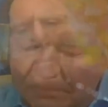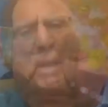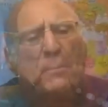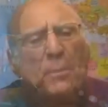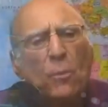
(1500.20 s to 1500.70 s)
know
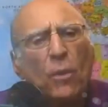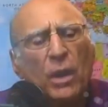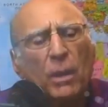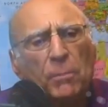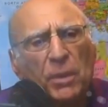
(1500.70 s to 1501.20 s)
people
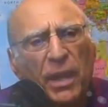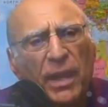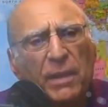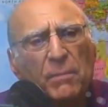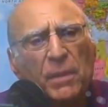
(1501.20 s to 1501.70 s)
want to
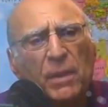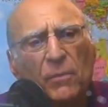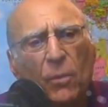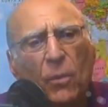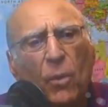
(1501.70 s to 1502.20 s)
blame
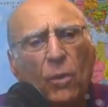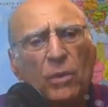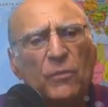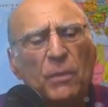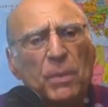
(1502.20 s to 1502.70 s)

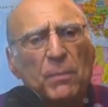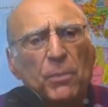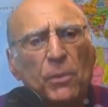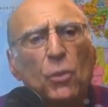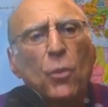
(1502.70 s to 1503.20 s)
all of the
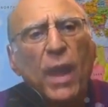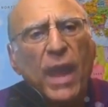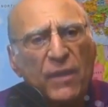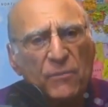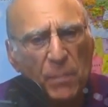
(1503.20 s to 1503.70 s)
people who
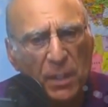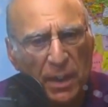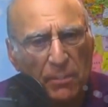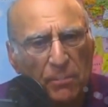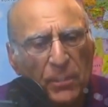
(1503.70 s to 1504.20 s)
have
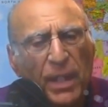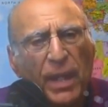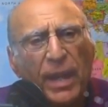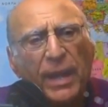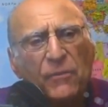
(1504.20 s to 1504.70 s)
money,
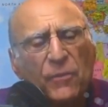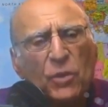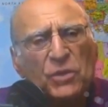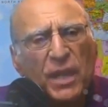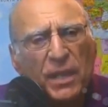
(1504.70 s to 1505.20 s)
and of
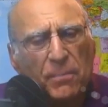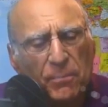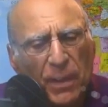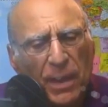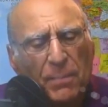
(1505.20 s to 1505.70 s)
course they
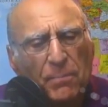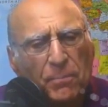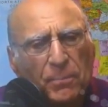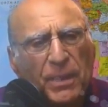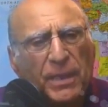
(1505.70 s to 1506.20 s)
they
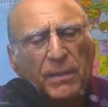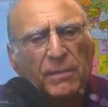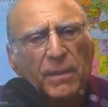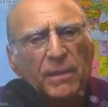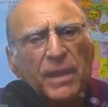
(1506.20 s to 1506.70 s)

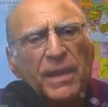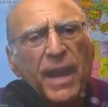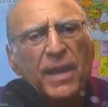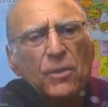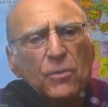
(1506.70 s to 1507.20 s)
they
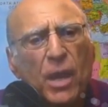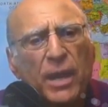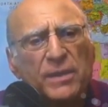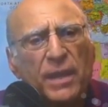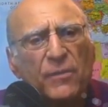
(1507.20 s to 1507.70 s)

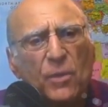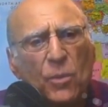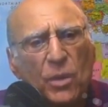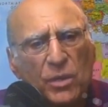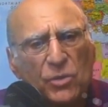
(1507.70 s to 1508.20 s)
categorize
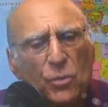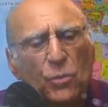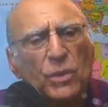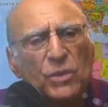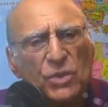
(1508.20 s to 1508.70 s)
everyone into
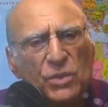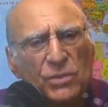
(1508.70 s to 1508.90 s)
one